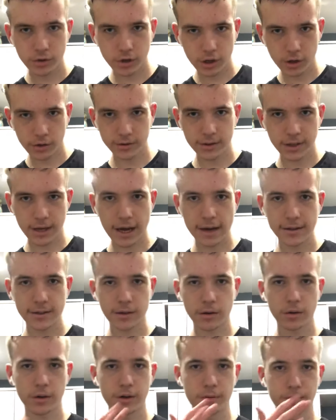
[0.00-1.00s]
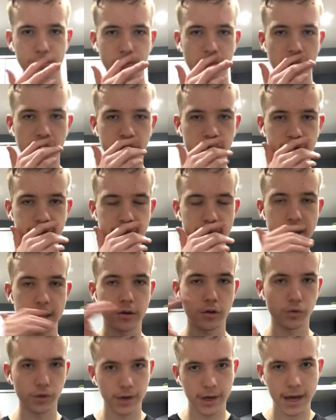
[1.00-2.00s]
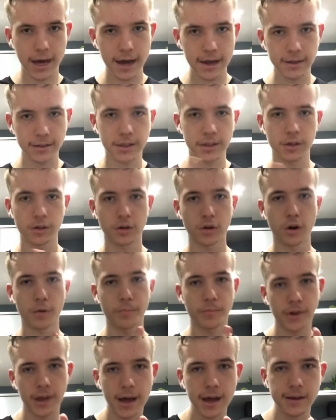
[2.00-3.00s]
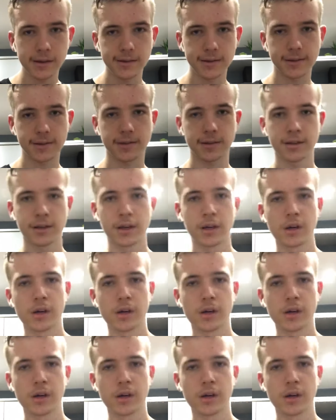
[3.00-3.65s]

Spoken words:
girls and lads, I'll say good night. God bless.